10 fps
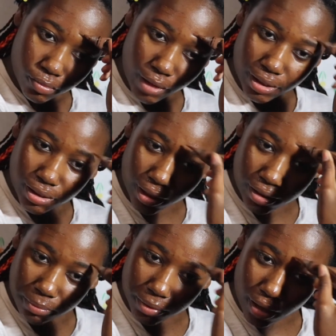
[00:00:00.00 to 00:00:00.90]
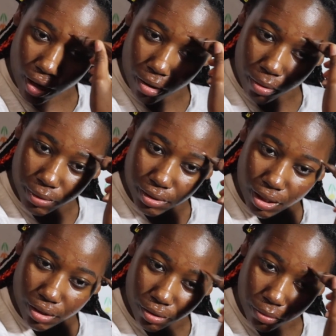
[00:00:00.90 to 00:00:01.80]
That's like something I always
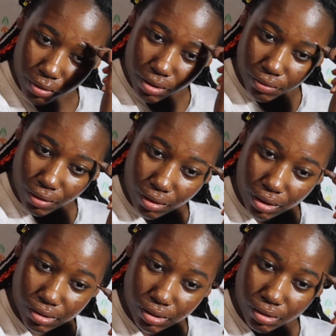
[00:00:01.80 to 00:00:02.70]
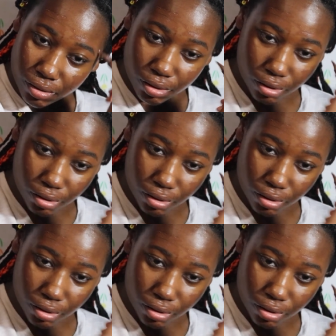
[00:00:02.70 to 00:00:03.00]
gotta do with this foundation.